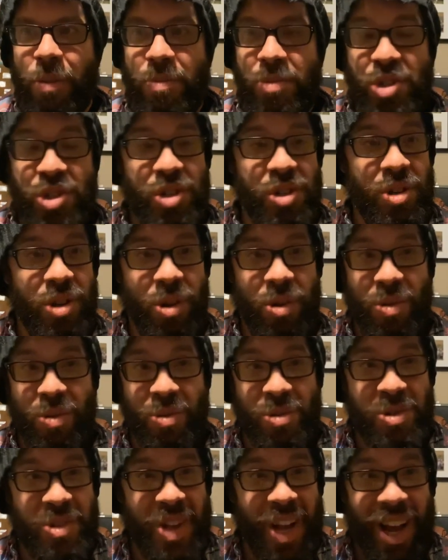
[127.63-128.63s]
She
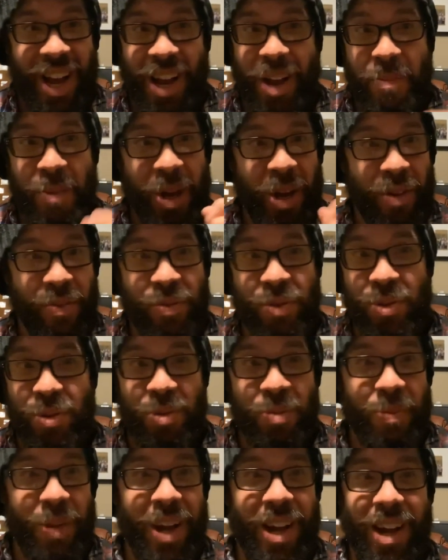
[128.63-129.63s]
knows how to make
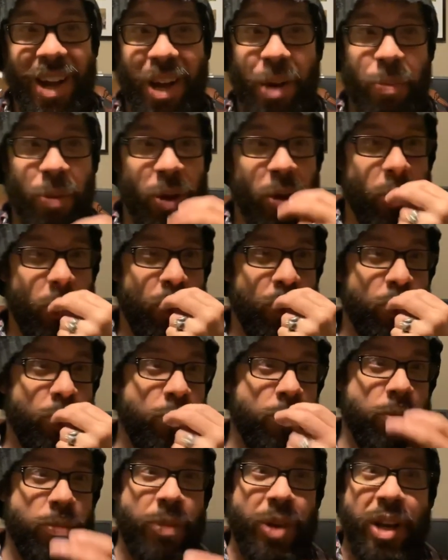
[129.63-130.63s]
food, man. I'm like,
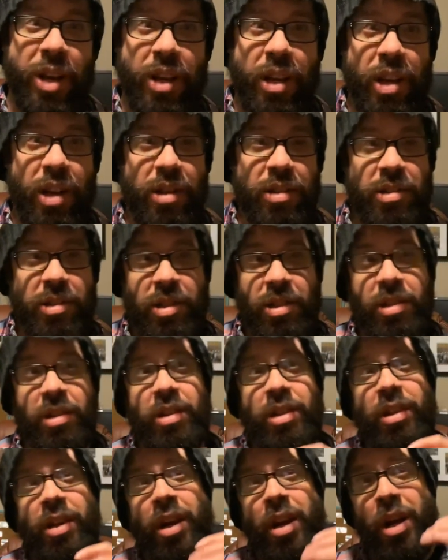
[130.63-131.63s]
man, that was
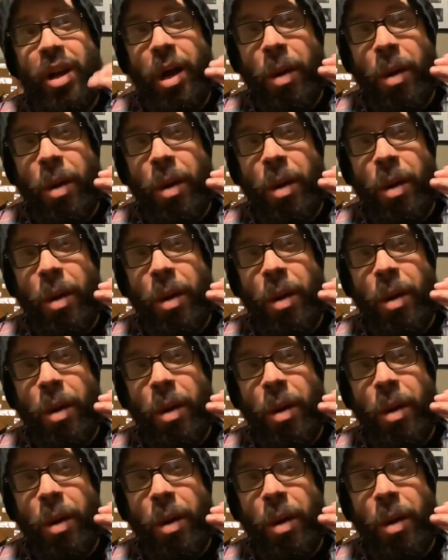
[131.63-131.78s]
good.